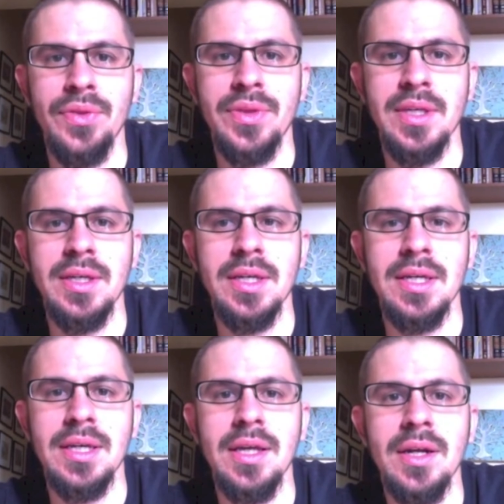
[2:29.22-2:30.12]
the
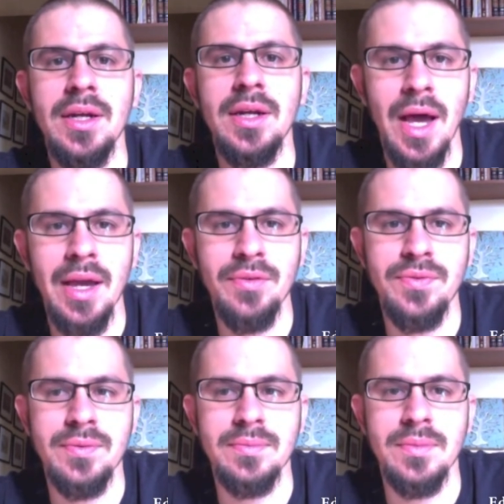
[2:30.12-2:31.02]
inner
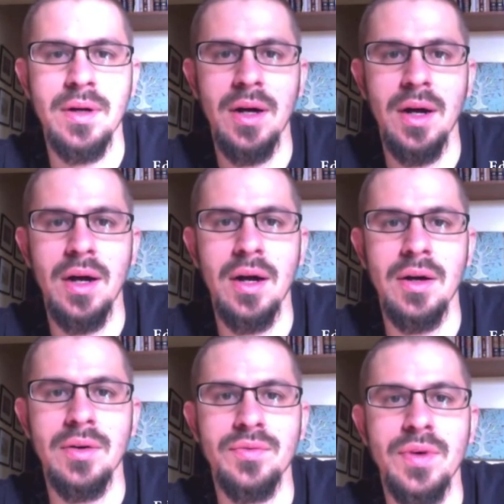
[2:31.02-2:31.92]
life
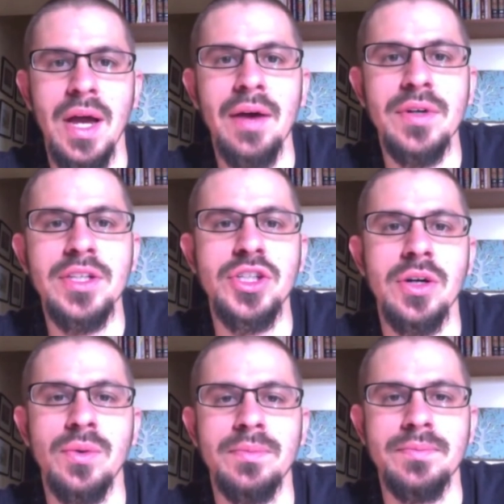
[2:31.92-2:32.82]
of every
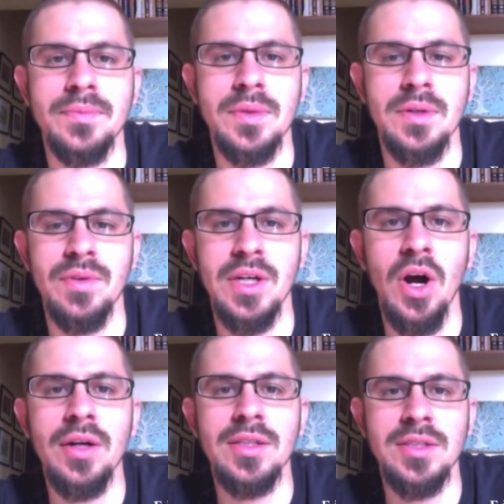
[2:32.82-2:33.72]
Jew,
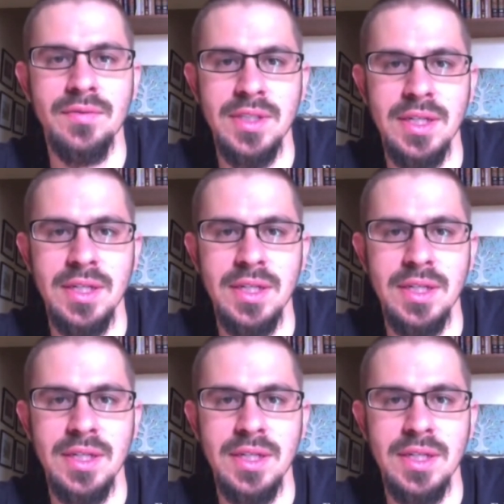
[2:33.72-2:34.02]
regardless of